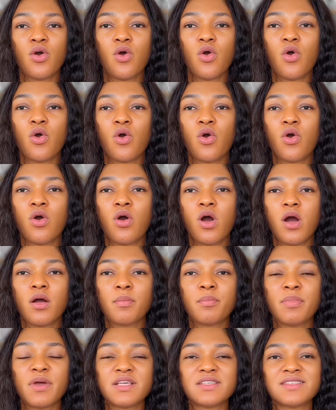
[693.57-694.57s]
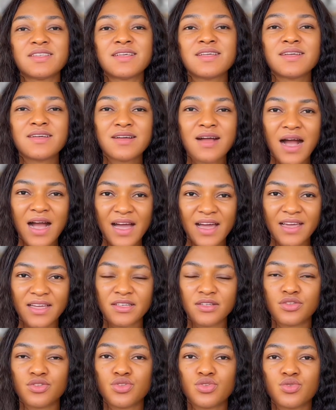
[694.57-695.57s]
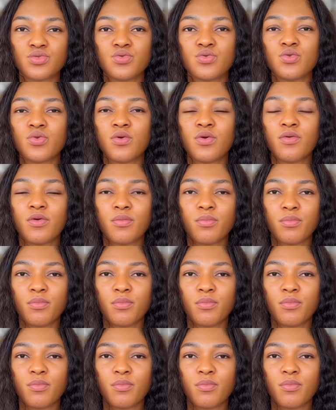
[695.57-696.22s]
or basic guide to